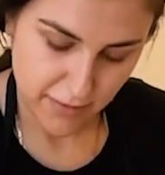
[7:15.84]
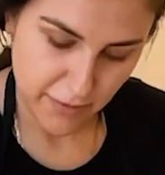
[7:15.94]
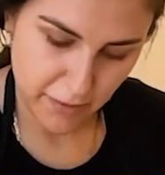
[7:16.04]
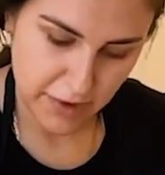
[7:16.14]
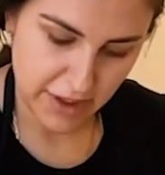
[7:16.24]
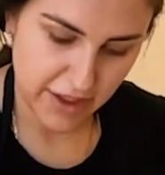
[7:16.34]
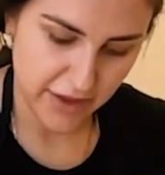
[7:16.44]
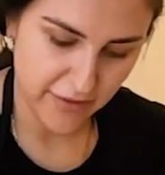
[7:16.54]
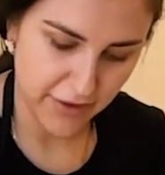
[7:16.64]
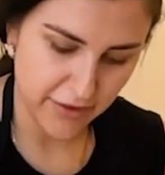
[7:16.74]
You want to
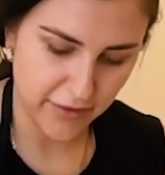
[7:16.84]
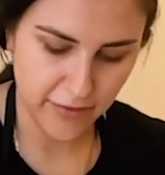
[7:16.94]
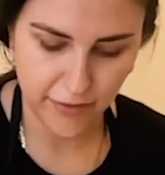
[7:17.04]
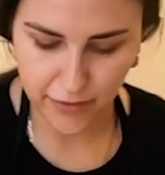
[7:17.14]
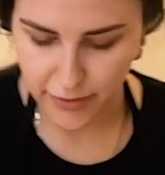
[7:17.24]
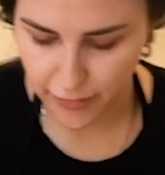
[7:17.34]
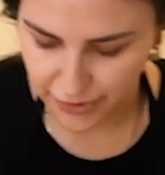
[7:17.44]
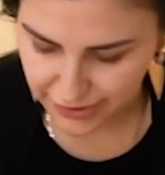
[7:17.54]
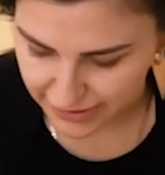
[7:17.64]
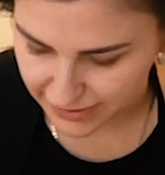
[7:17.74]
cover the full
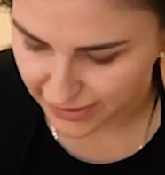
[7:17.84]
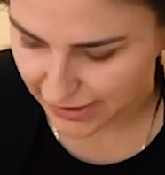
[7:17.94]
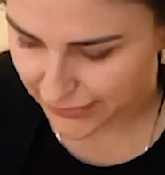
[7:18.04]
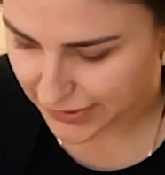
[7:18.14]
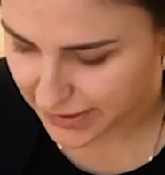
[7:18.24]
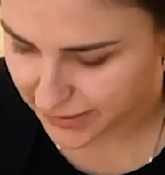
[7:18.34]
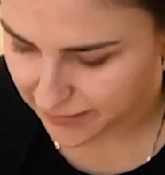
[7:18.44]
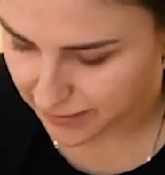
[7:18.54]
working area.